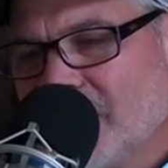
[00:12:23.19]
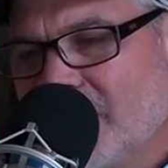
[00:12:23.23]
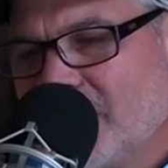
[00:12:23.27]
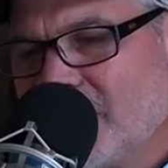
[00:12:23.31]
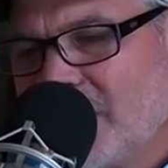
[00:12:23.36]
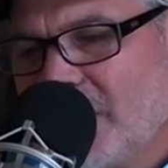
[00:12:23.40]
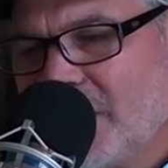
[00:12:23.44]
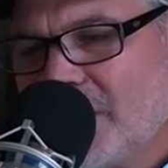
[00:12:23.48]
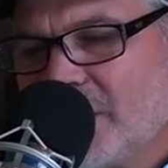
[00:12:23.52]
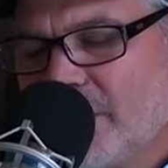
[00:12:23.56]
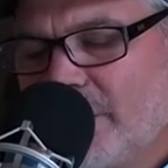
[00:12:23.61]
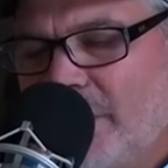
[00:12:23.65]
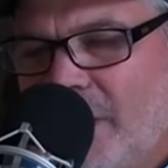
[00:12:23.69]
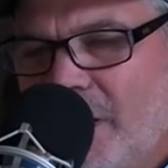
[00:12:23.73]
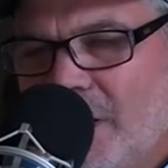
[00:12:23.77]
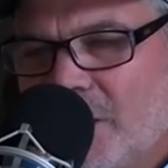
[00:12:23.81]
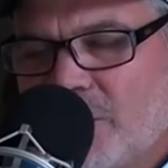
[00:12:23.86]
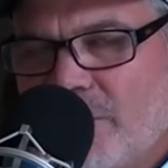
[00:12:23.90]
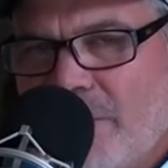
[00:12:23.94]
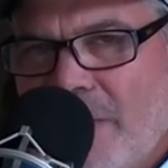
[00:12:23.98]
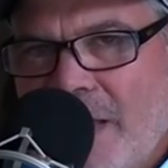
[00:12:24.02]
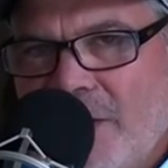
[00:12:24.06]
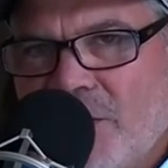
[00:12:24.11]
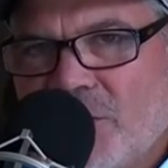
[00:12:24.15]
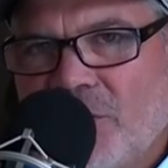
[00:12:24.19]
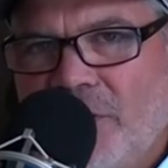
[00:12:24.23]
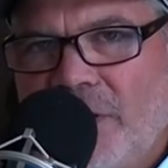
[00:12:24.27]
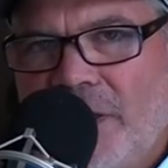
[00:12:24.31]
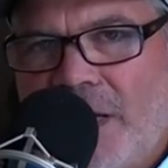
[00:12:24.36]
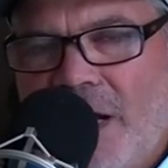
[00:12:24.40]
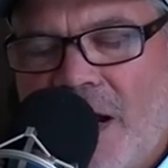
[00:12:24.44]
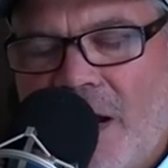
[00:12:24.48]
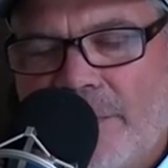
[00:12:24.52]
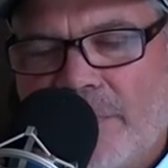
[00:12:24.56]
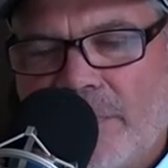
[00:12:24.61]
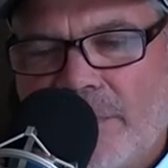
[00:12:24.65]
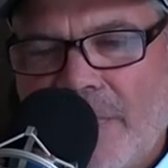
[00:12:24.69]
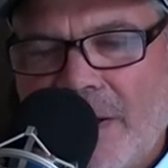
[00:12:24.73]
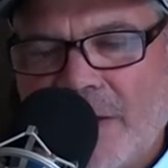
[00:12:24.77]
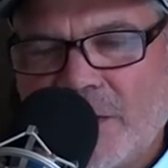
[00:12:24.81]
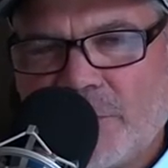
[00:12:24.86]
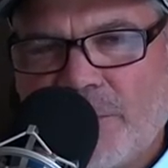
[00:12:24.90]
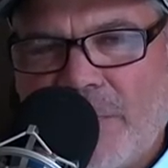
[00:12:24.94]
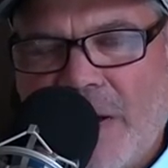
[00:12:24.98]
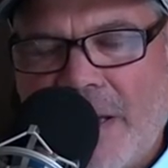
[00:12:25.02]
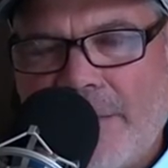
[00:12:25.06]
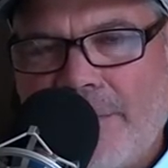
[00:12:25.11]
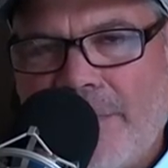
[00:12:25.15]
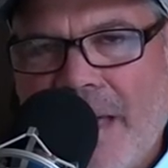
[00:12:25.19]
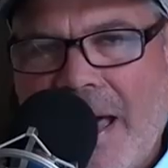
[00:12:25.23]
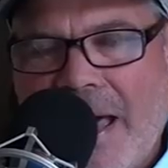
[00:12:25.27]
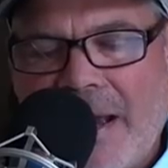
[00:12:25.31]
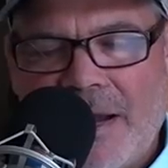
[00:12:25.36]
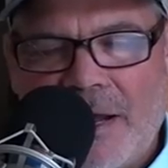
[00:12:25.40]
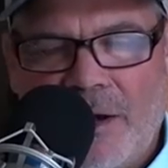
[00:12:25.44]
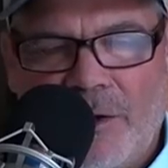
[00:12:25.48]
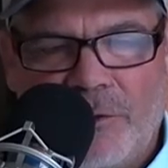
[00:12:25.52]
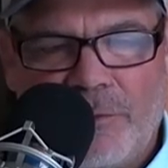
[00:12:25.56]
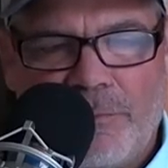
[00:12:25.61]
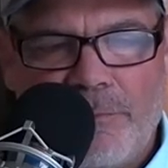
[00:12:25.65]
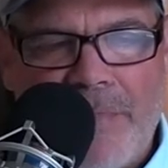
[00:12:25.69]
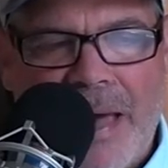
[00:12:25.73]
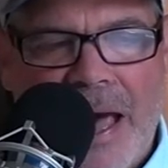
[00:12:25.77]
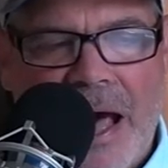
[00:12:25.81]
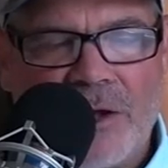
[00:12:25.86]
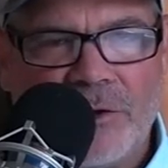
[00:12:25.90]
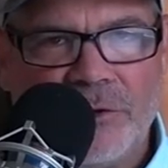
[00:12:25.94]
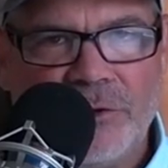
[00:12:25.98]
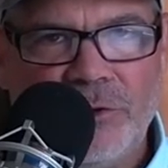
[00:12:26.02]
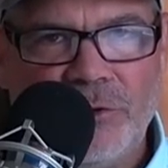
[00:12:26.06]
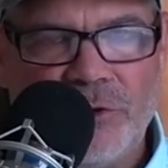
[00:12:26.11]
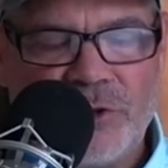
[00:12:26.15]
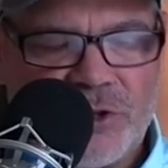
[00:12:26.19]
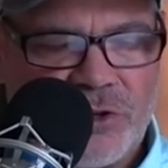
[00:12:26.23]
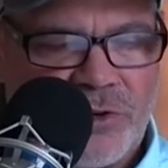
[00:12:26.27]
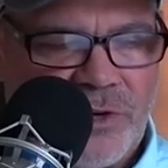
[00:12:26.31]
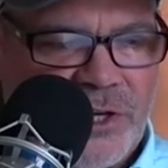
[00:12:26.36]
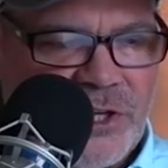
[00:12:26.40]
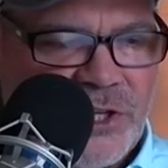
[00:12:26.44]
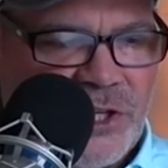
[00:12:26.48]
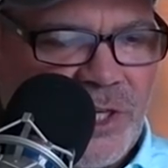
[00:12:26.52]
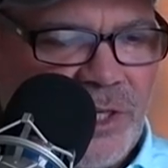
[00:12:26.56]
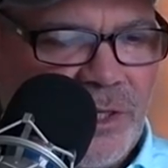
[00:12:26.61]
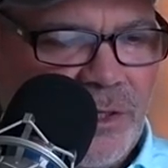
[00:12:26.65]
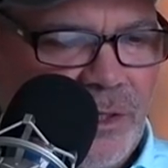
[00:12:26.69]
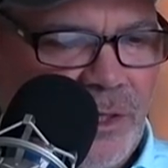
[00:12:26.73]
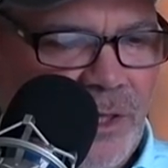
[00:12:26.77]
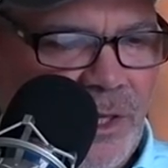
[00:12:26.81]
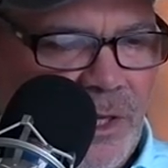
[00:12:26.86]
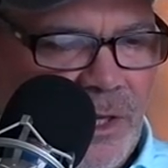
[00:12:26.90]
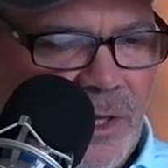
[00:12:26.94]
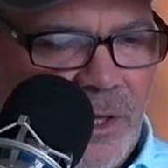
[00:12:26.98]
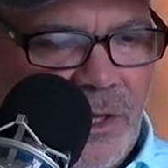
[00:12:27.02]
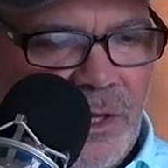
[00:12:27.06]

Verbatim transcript: Let's take somebody that's majorly compromised by bad health, malnutrition.